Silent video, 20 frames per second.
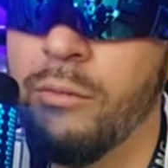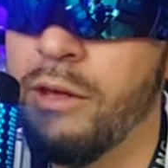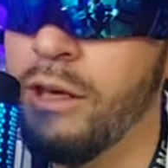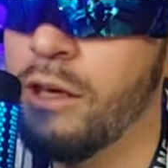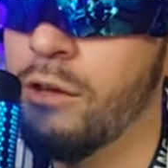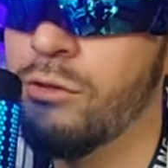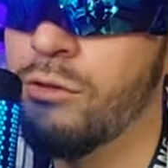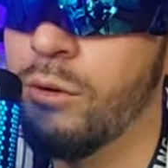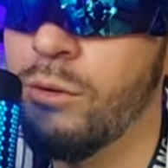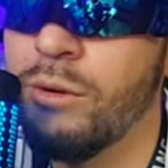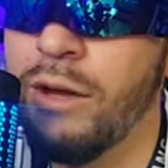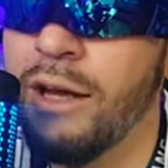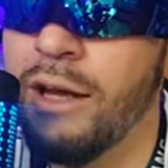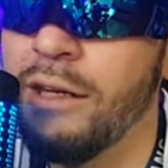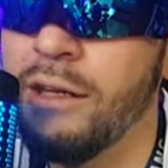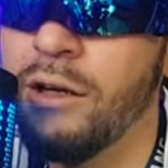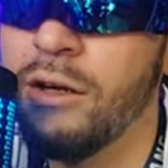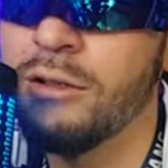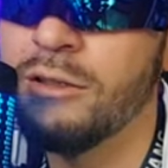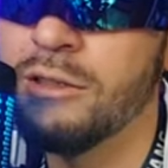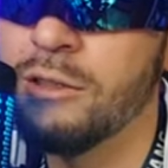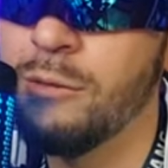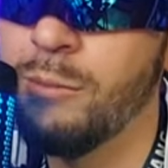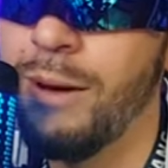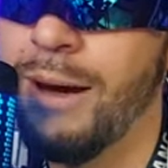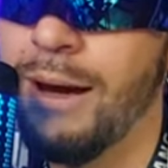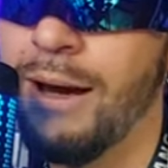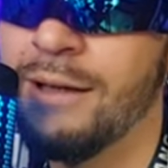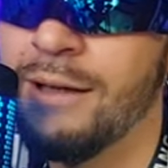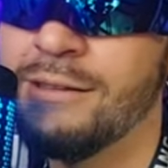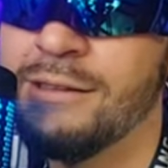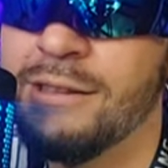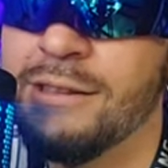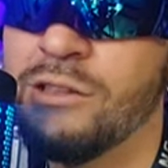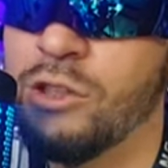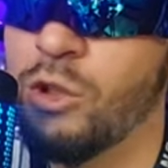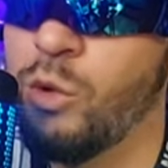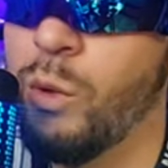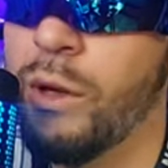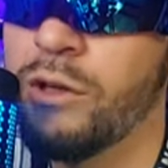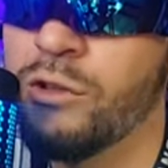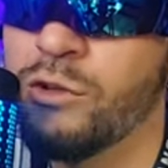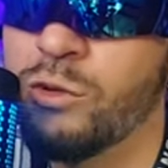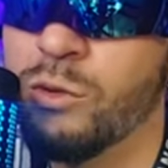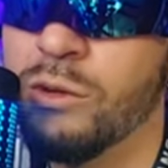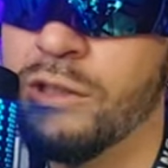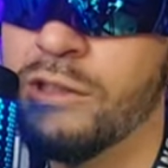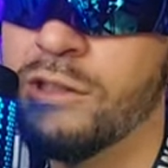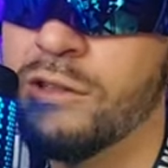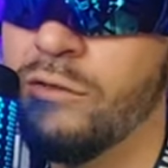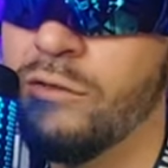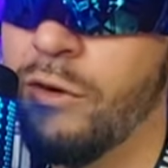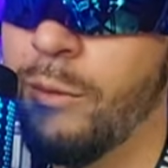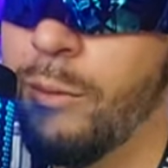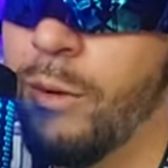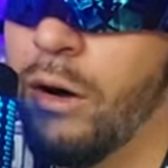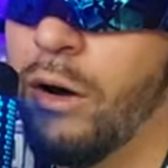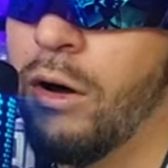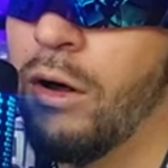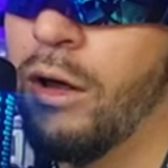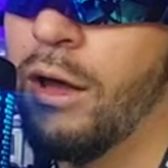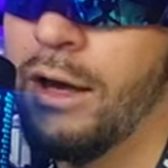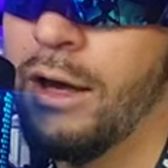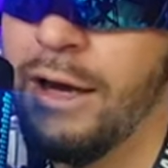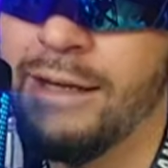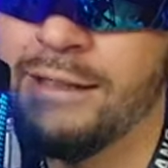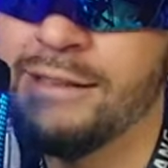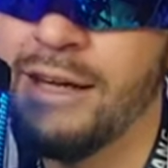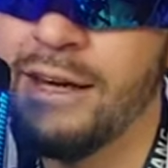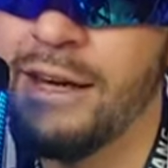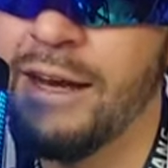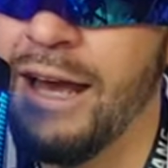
He can throw 90 yards in pads. He has the quickest release in football, and he's got an